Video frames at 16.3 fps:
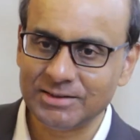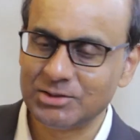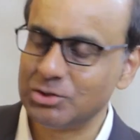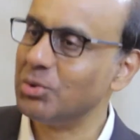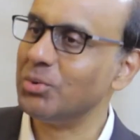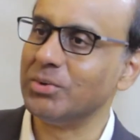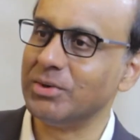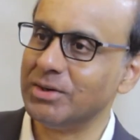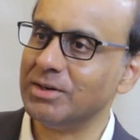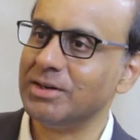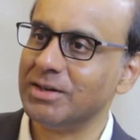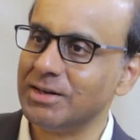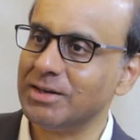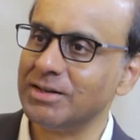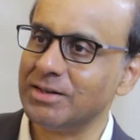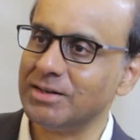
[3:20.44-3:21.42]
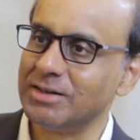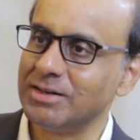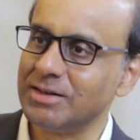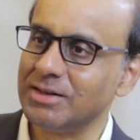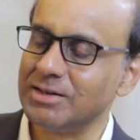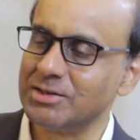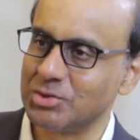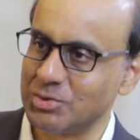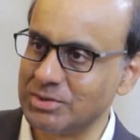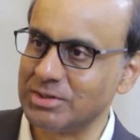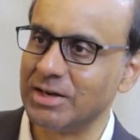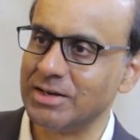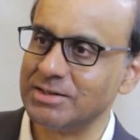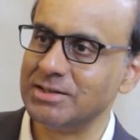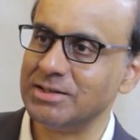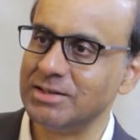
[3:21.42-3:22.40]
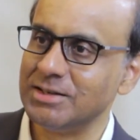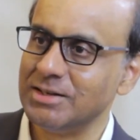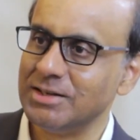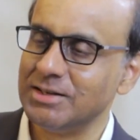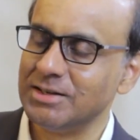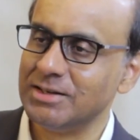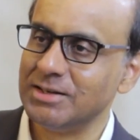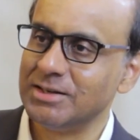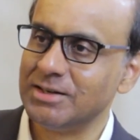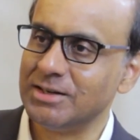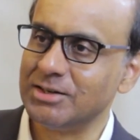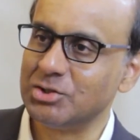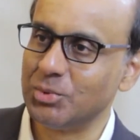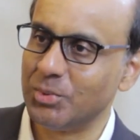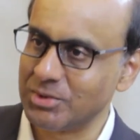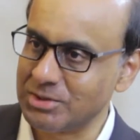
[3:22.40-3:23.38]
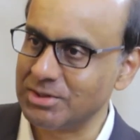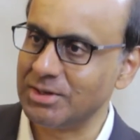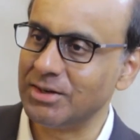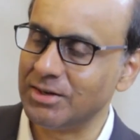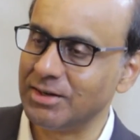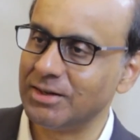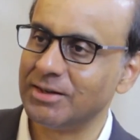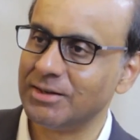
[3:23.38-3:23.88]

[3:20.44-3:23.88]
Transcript: tone in society towards learning.